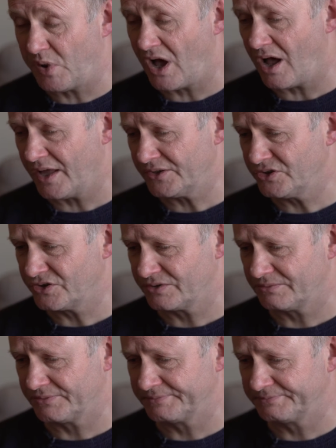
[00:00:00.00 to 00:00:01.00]
pond,
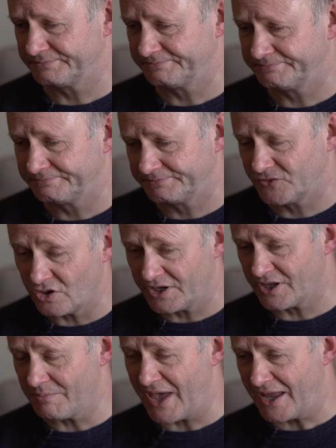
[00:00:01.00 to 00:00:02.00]

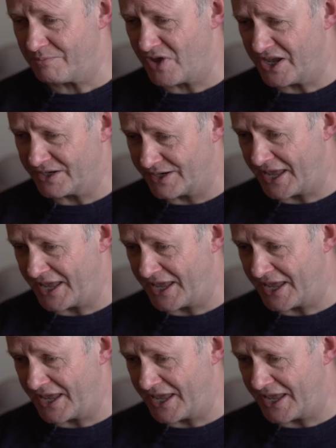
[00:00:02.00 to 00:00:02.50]
nearly a man-made